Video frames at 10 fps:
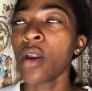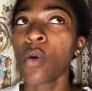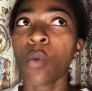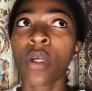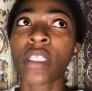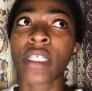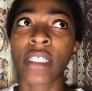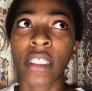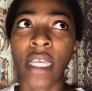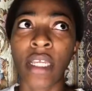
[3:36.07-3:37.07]
what he
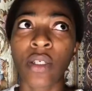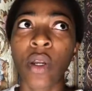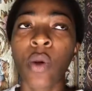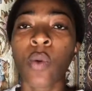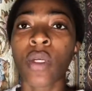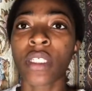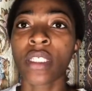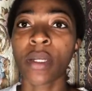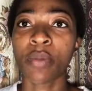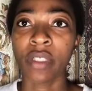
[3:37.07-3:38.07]
said was
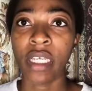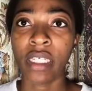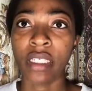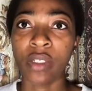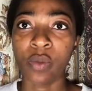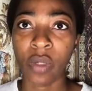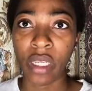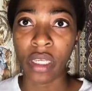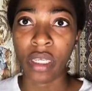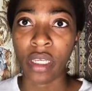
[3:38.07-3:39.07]
interpreted in the
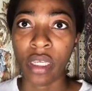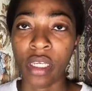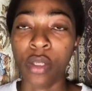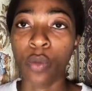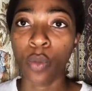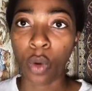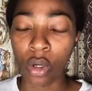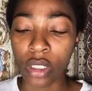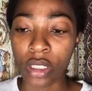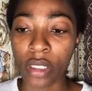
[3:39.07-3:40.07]
way it
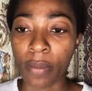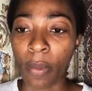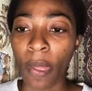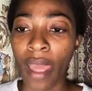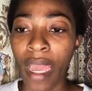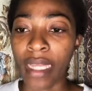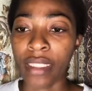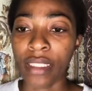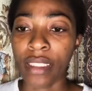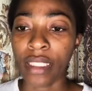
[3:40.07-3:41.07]
was,
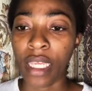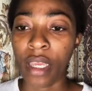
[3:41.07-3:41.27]
and